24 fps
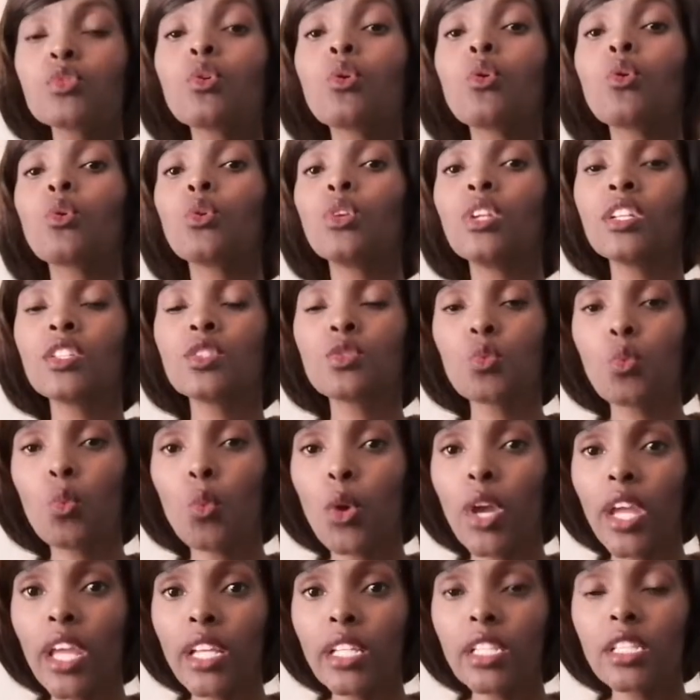or let's
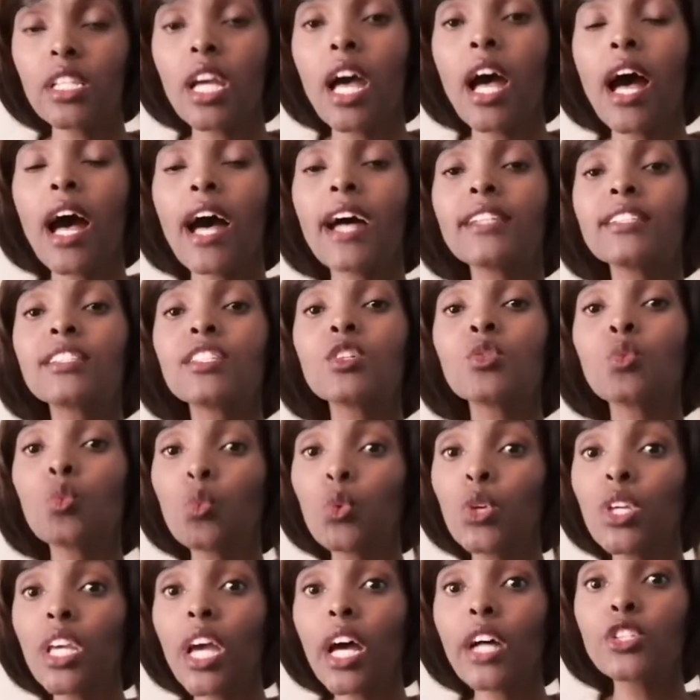wait until
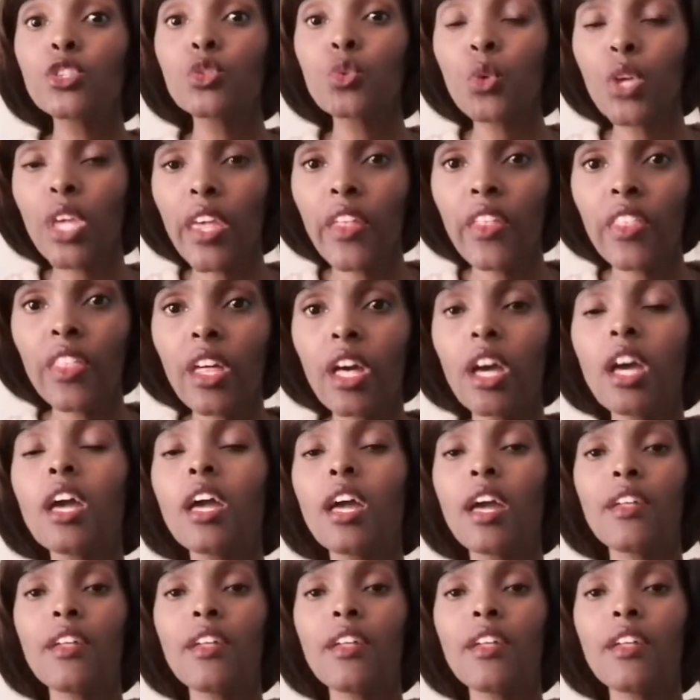we are together,